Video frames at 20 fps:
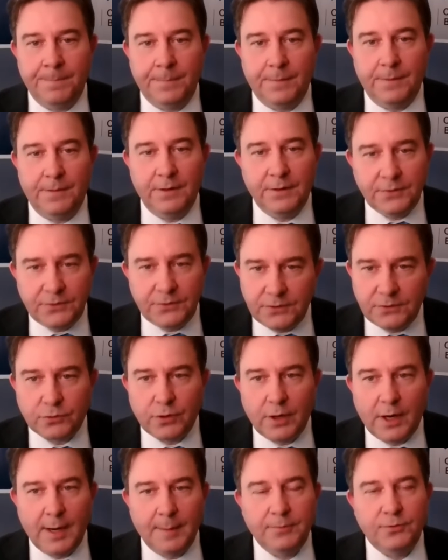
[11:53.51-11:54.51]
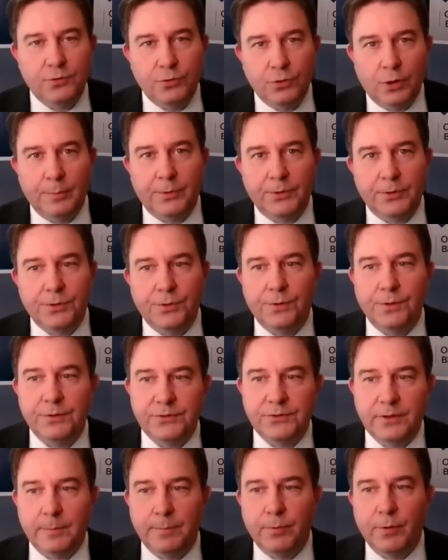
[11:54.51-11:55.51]
This describes normal course
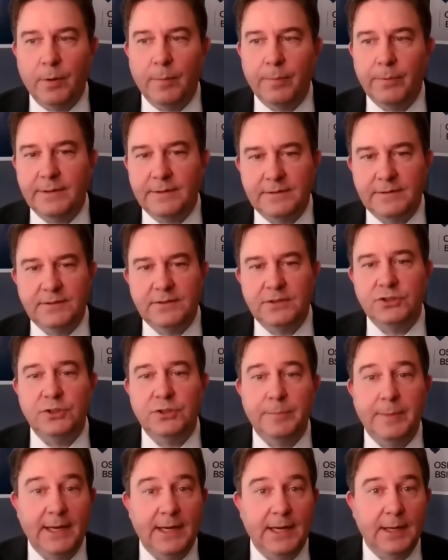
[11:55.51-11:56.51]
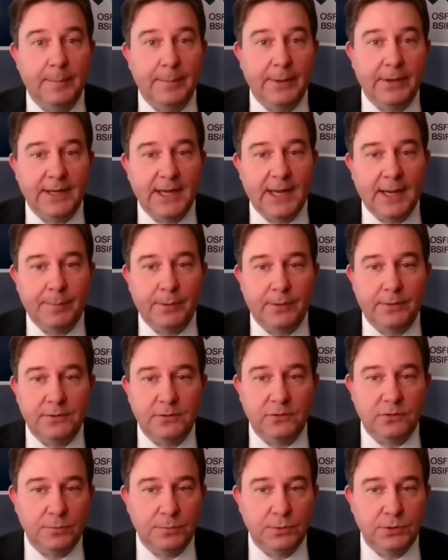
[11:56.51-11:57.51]
and appropriate decision-making about capital
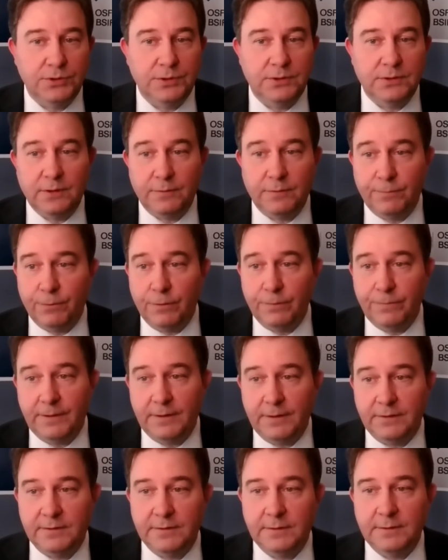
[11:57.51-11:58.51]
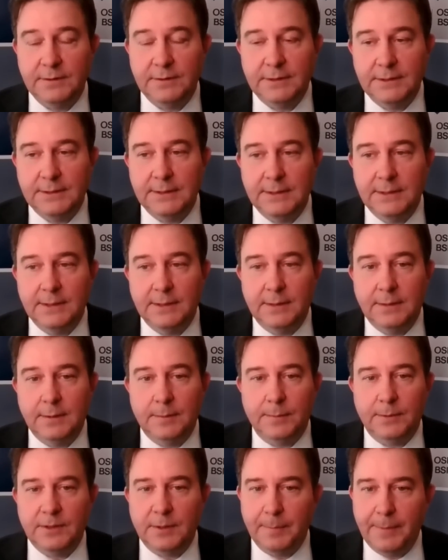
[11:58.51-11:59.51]
distributions at FERFIs.
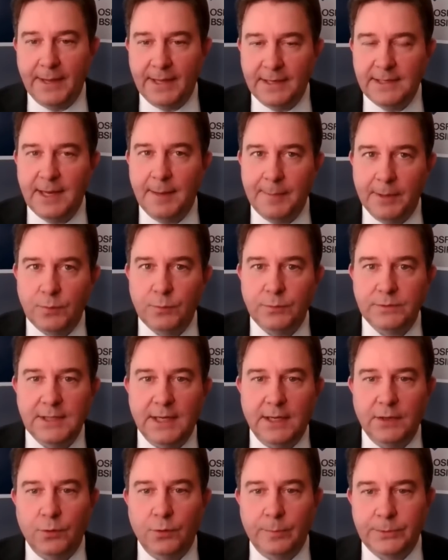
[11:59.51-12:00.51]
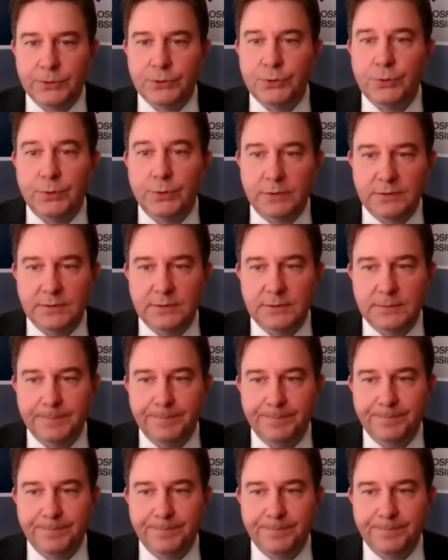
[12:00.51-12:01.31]
But the pandemic was not normal course.